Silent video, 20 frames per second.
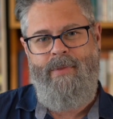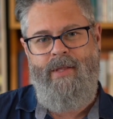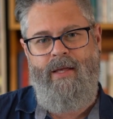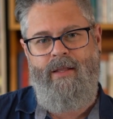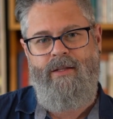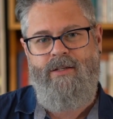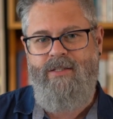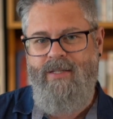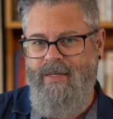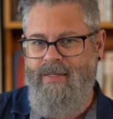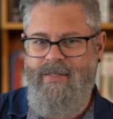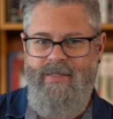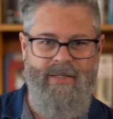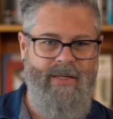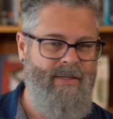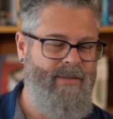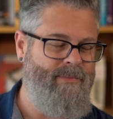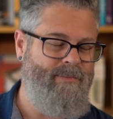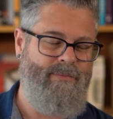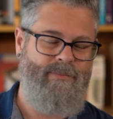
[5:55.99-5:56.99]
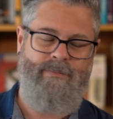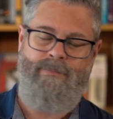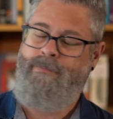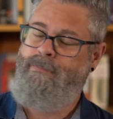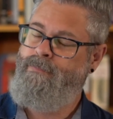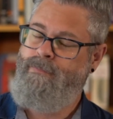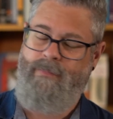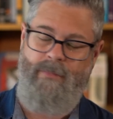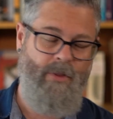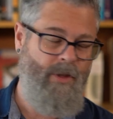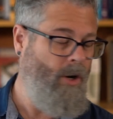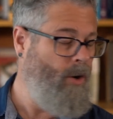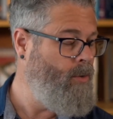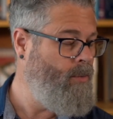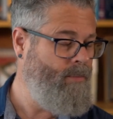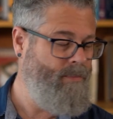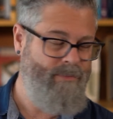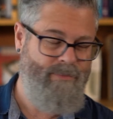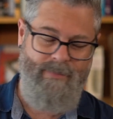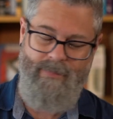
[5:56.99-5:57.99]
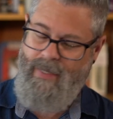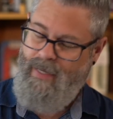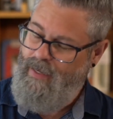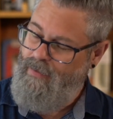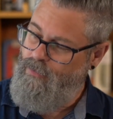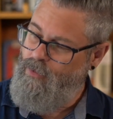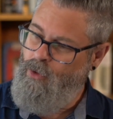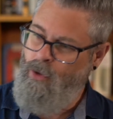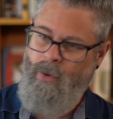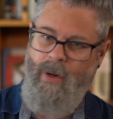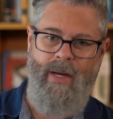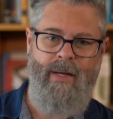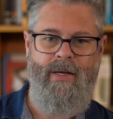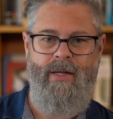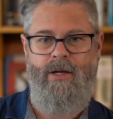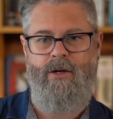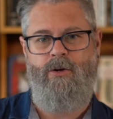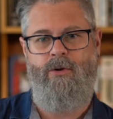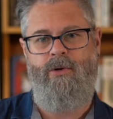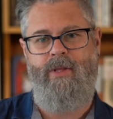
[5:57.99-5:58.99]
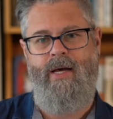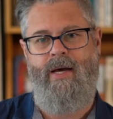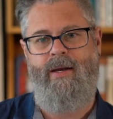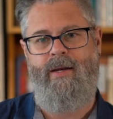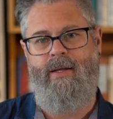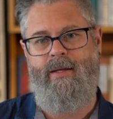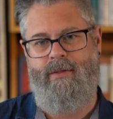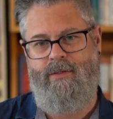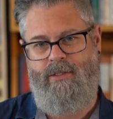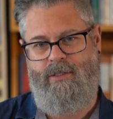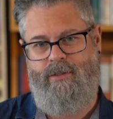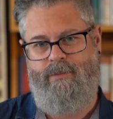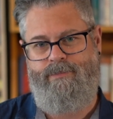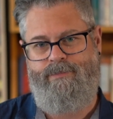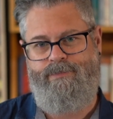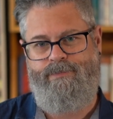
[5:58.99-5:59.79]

And the son said, "No, I have no idea who that is.